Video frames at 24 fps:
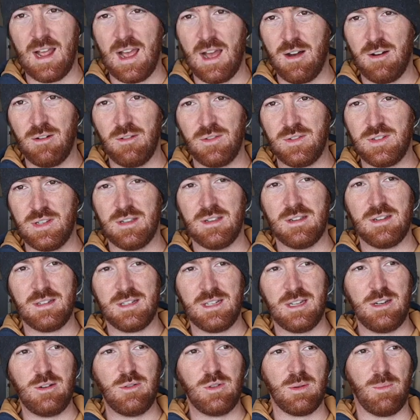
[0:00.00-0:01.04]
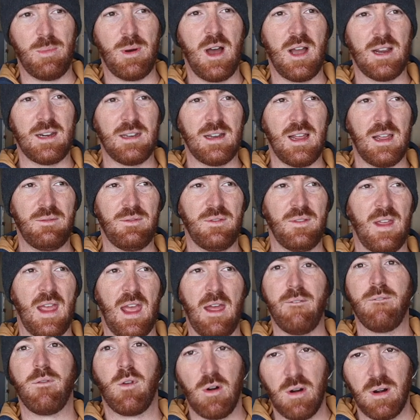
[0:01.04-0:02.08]
on how to, to use a pocket knife
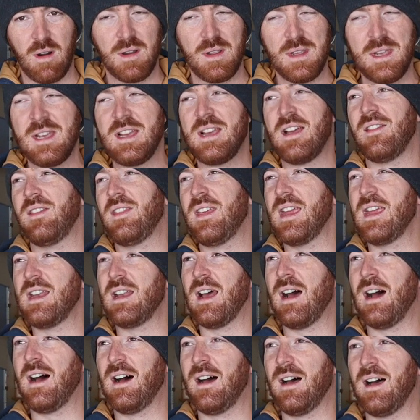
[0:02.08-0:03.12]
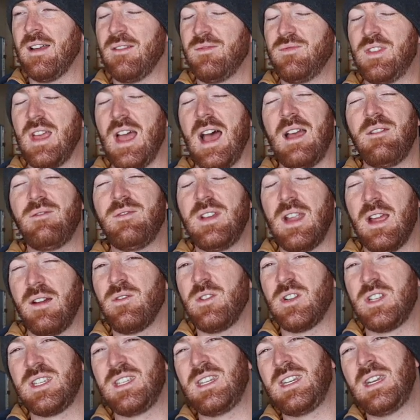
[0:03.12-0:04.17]
ever, then uh, I've
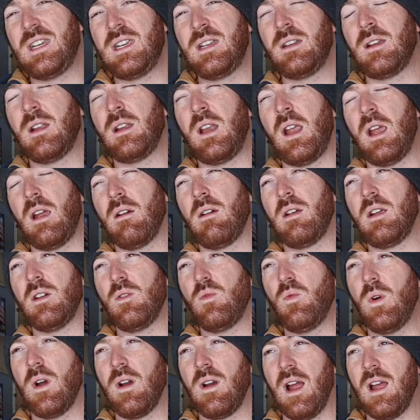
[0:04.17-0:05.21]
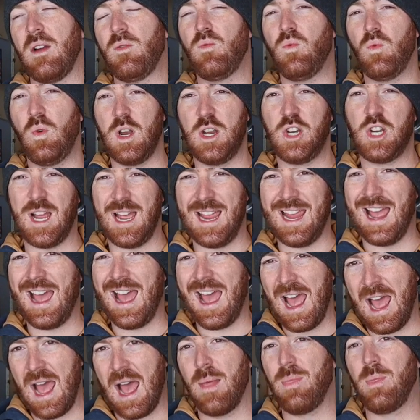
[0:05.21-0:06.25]
never seen an area where I wish I
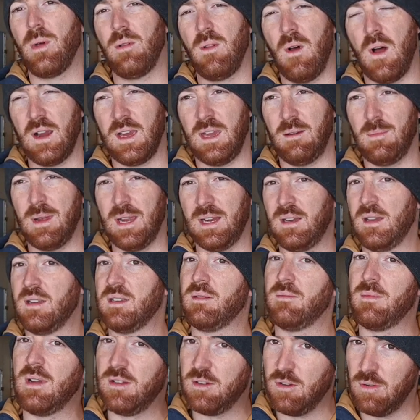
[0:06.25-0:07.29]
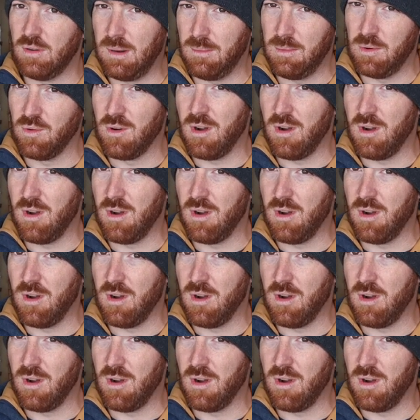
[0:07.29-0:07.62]
had the locking mechanism. Now, don't get me